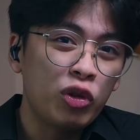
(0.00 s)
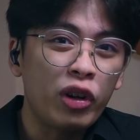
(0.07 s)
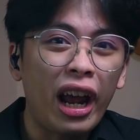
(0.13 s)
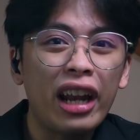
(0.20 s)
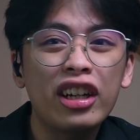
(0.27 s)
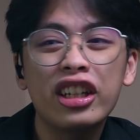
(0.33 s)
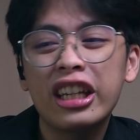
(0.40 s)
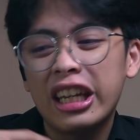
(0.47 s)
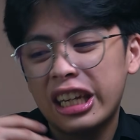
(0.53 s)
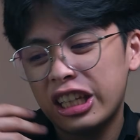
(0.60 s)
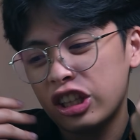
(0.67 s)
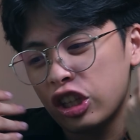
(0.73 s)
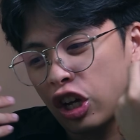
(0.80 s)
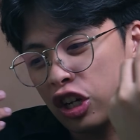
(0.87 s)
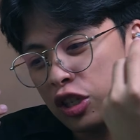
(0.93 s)
rather than
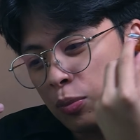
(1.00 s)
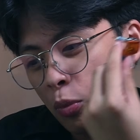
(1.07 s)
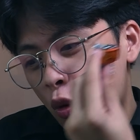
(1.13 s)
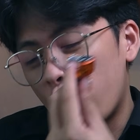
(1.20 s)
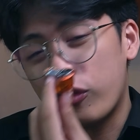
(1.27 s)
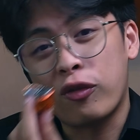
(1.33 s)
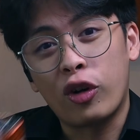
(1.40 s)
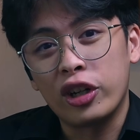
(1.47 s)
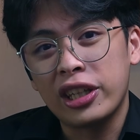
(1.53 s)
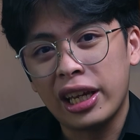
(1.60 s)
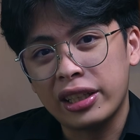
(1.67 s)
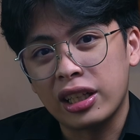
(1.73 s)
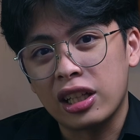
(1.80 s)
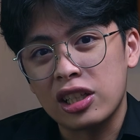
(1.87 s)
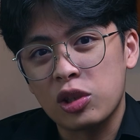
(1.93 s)
it does more for
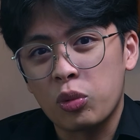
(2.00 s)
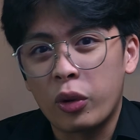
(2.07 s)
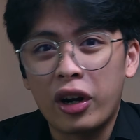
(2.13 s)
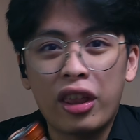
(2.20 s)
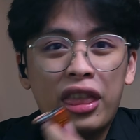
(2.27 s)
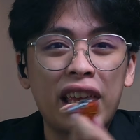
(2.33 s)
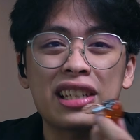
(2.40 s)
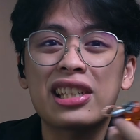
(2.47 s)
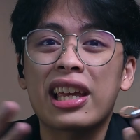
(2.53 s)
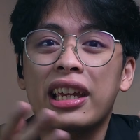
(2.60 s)
technicals, where things